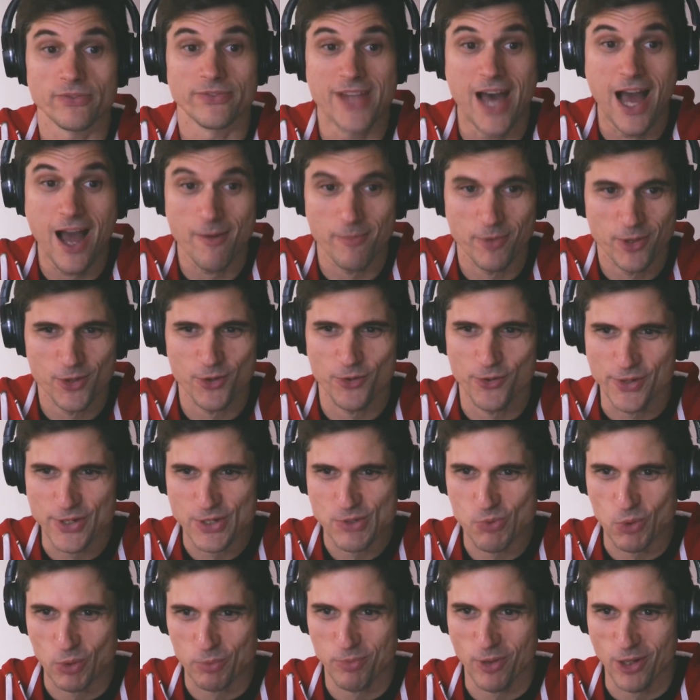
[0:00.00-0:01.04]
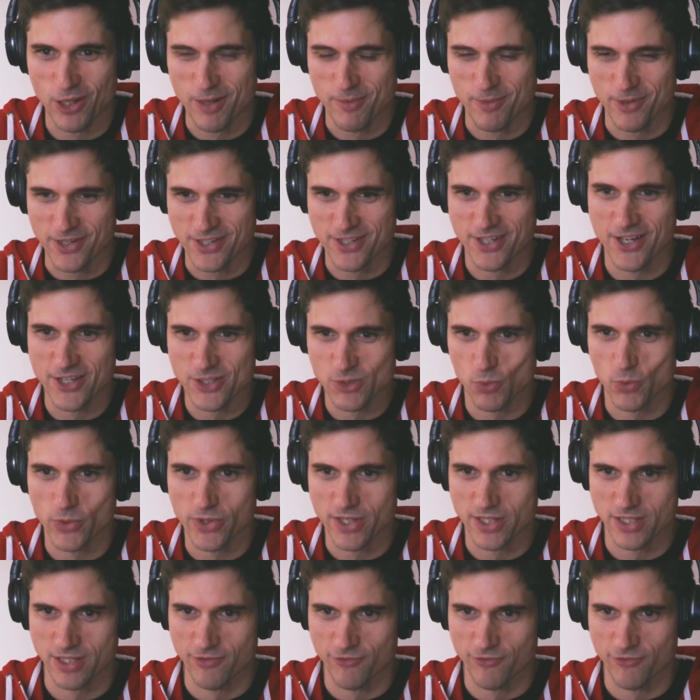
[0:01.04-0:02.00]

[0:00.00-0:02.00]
I'm curious what Polymer does with this